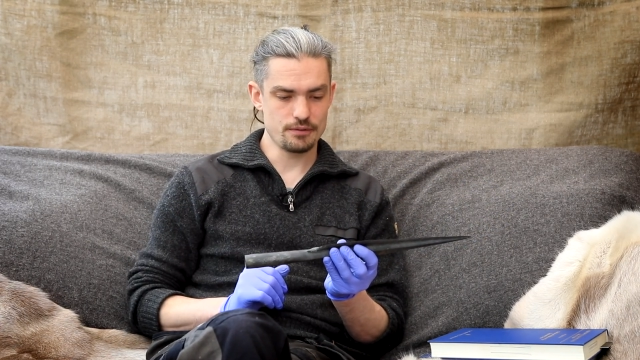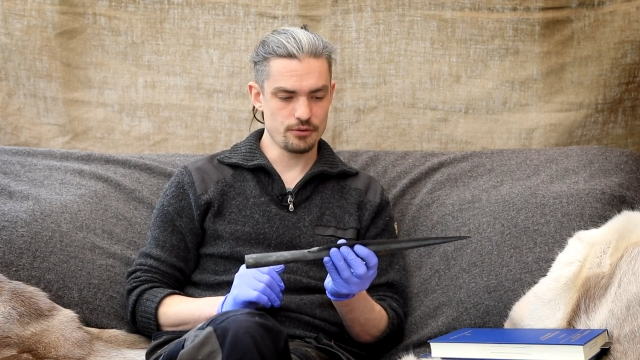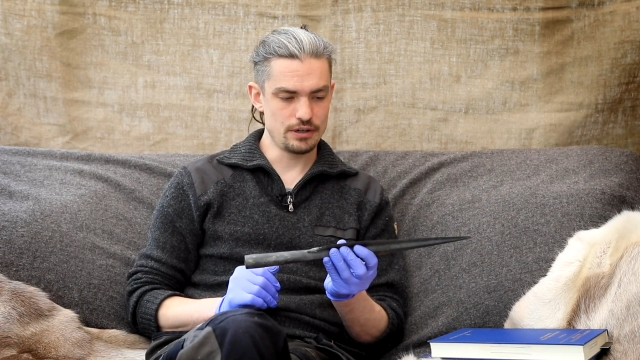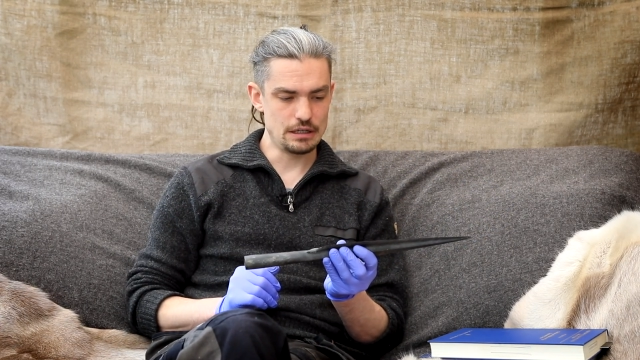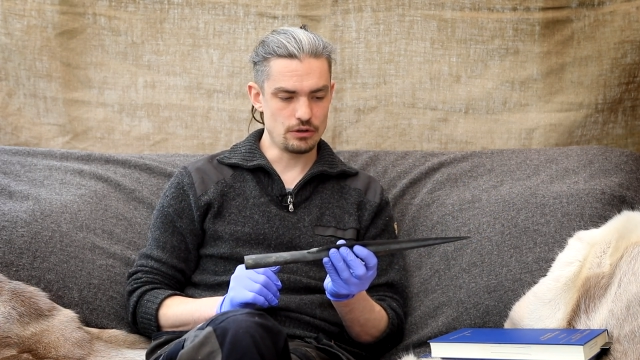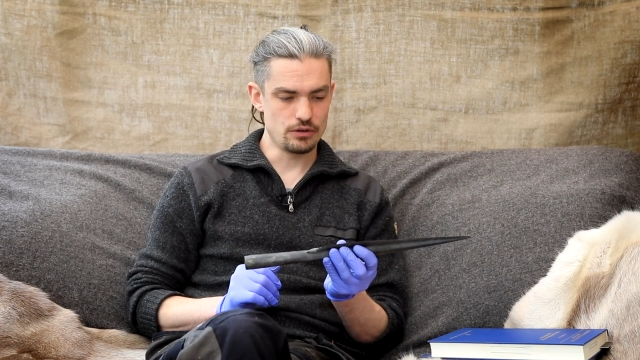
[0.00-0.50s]

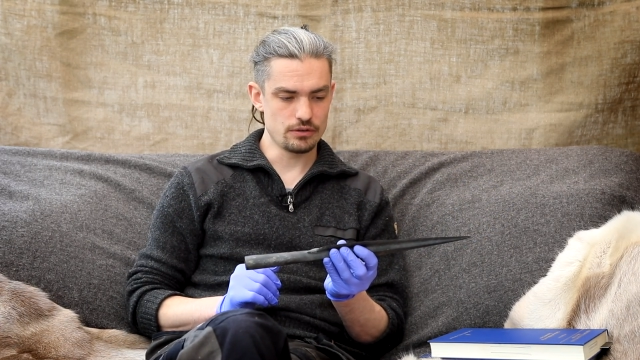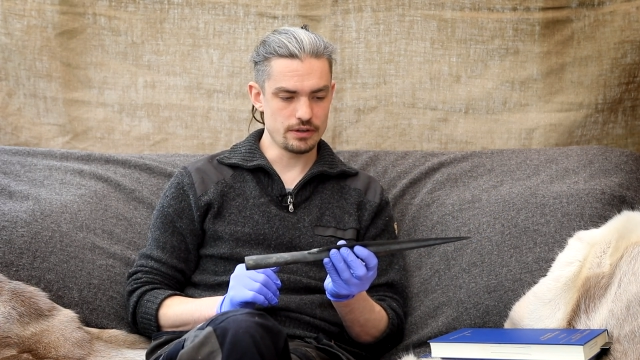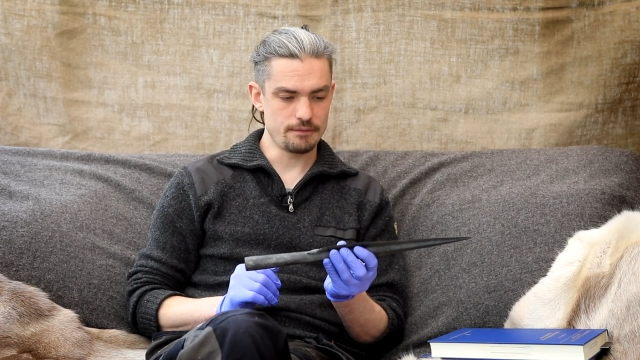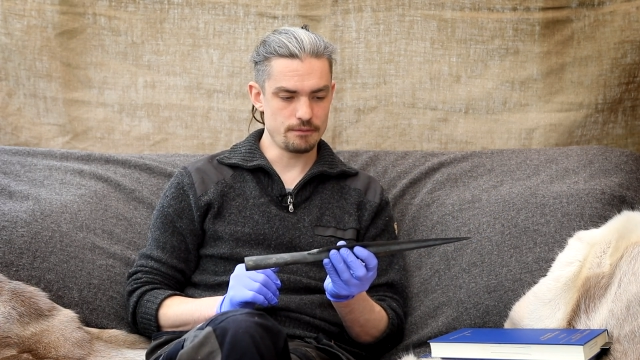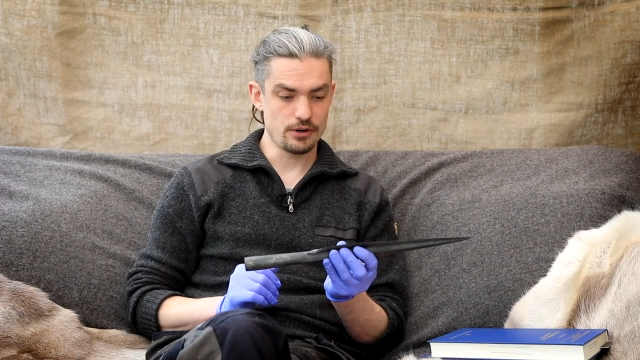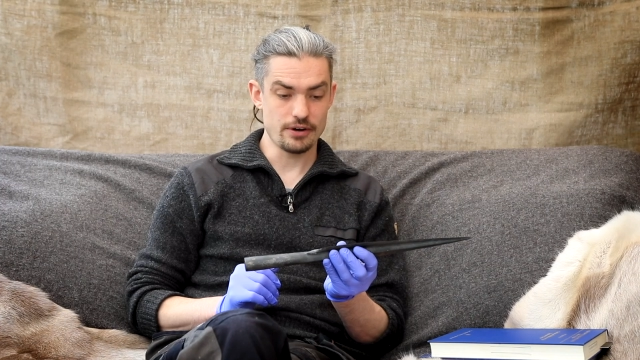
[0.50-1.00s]
very long
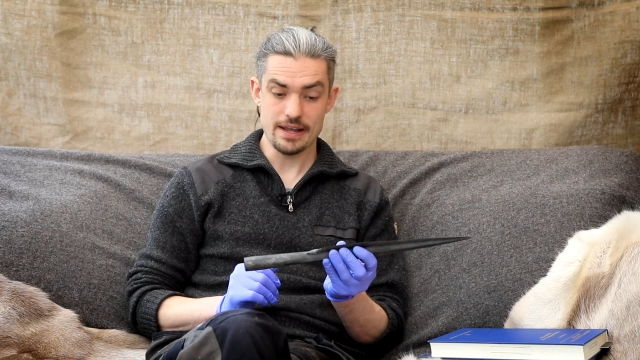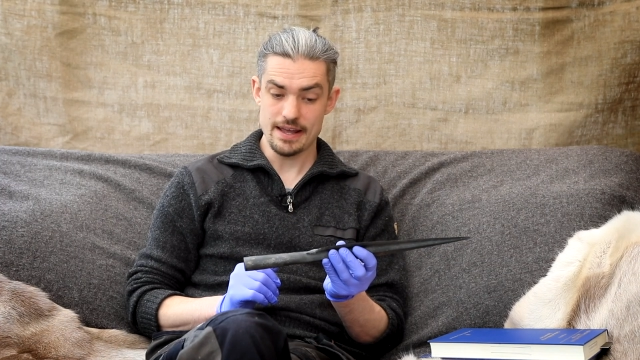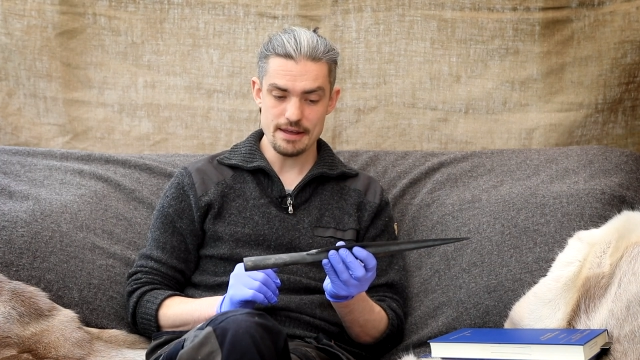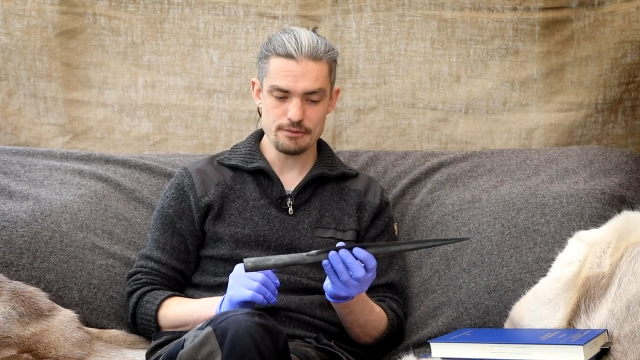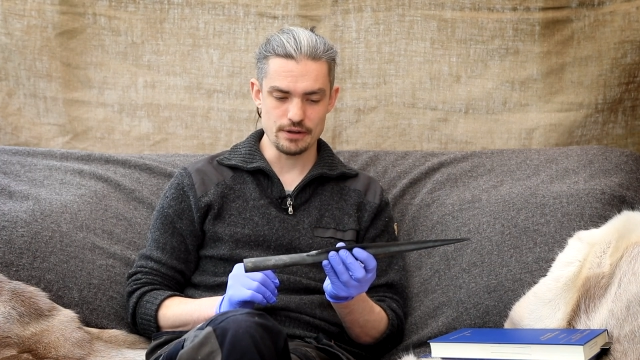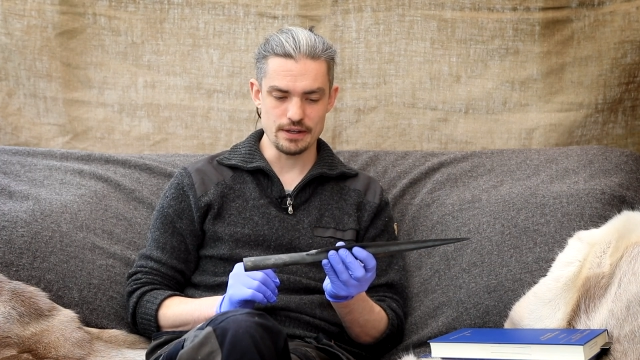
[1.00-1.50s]
and very
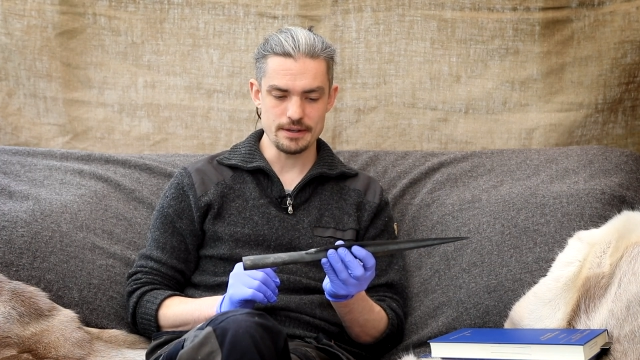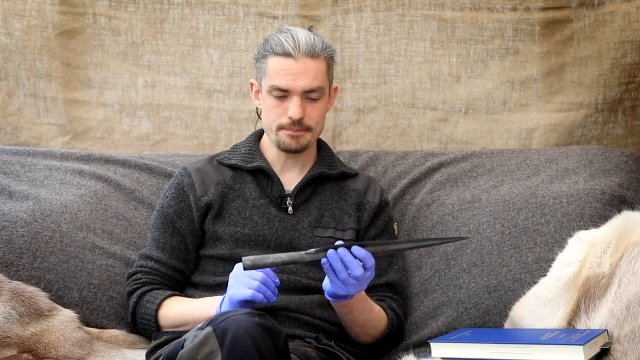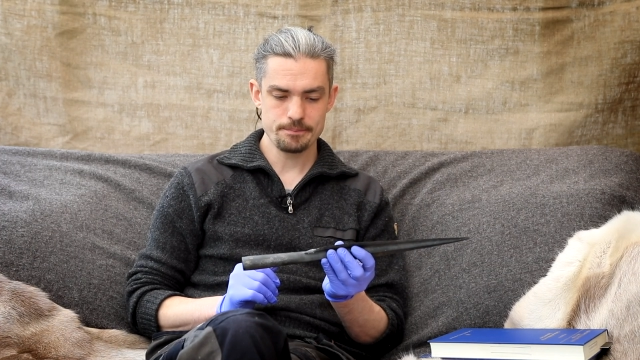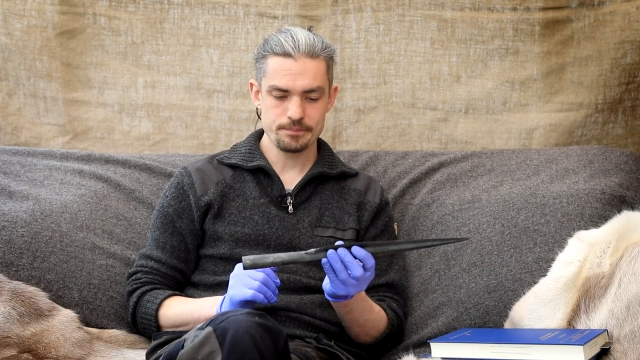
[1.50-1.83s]
heavy,